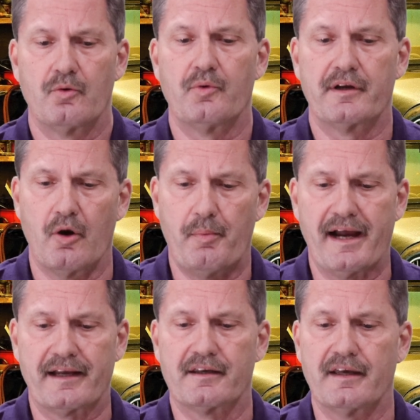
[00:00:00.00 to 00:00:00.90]
We go
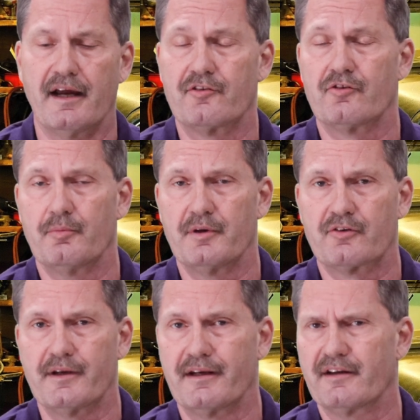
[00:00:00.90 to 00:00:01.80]
back again to
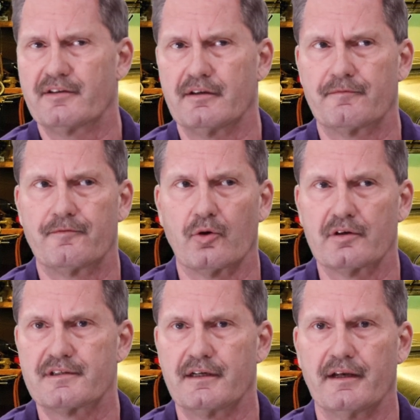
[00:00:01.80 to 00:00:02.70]
between
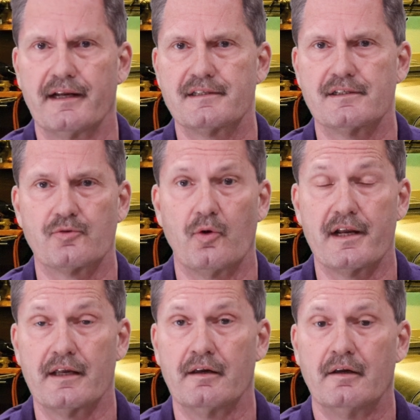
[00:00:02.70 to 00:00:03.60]
1914 and
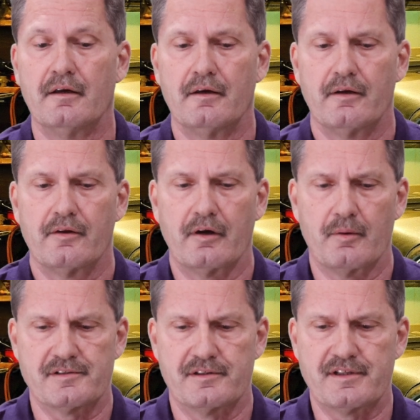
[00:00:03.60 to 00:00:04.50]
1920. There
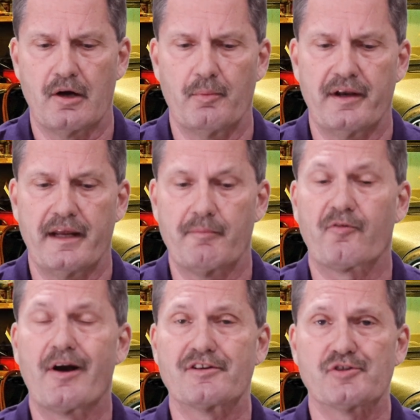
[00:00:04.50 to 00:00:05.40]
was a gentleman named
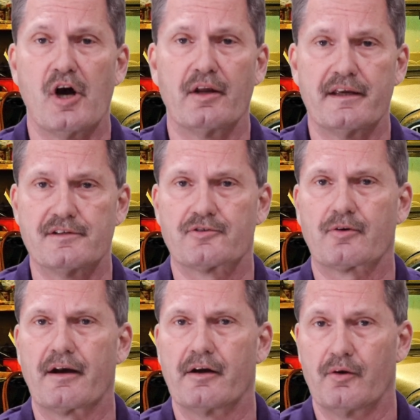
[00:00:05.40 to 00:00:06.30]
Frank Zolli. He's
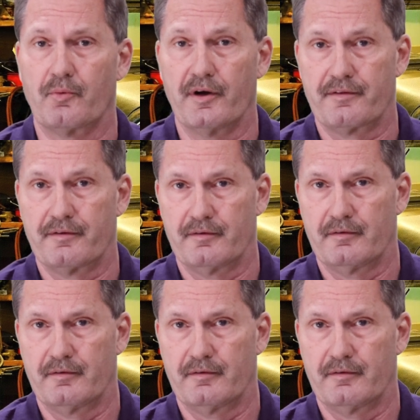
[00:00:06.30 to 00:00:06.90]
credited with